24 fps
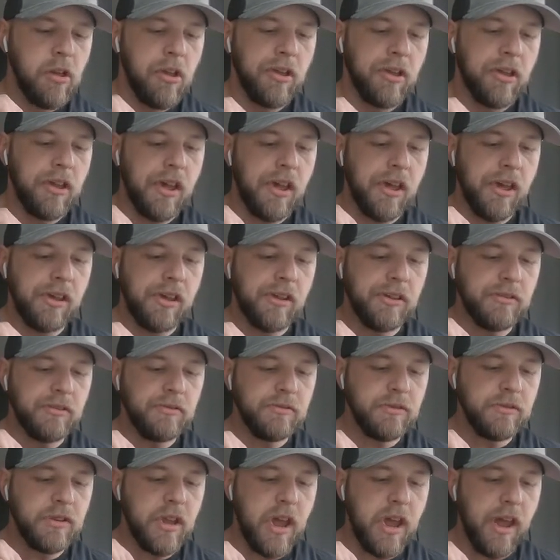Oh
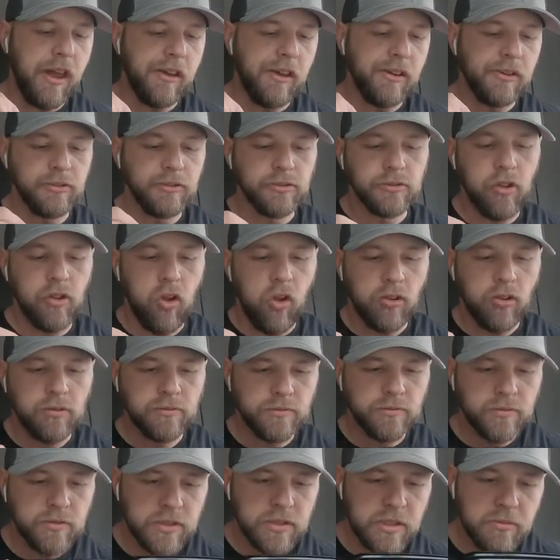no.
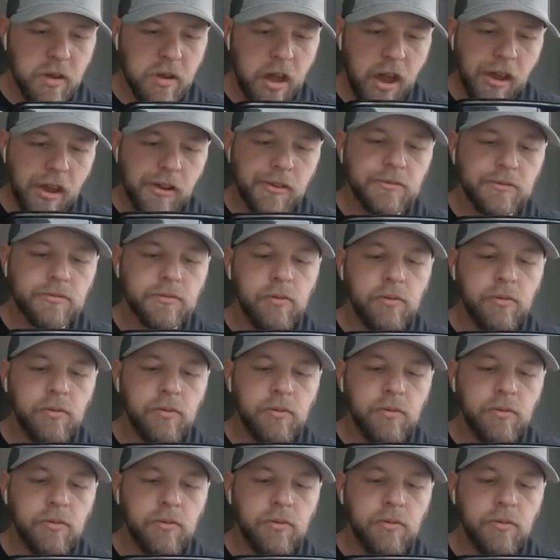See my hole?